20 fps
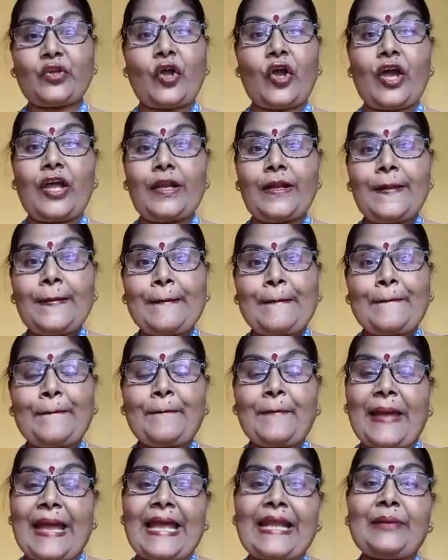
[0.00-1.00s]
or
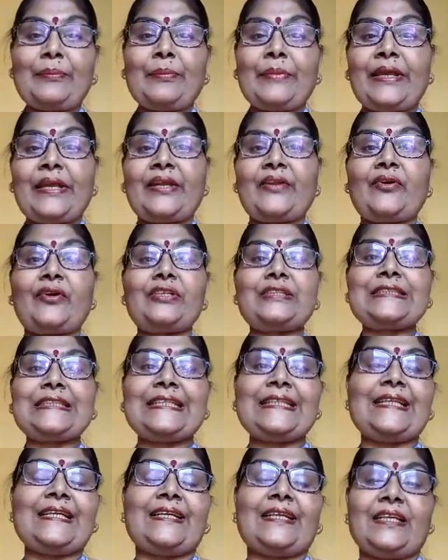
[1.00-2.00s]
man-made or
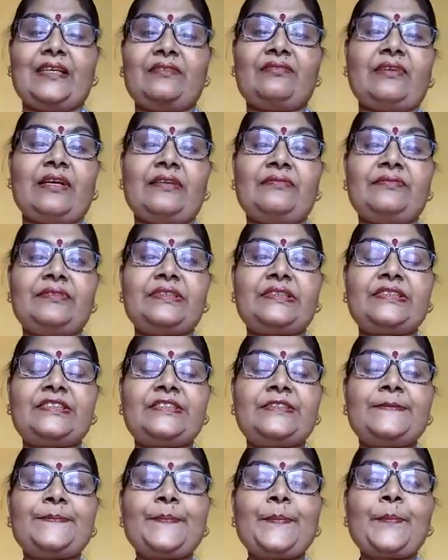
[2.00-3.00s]
synthetic fibers.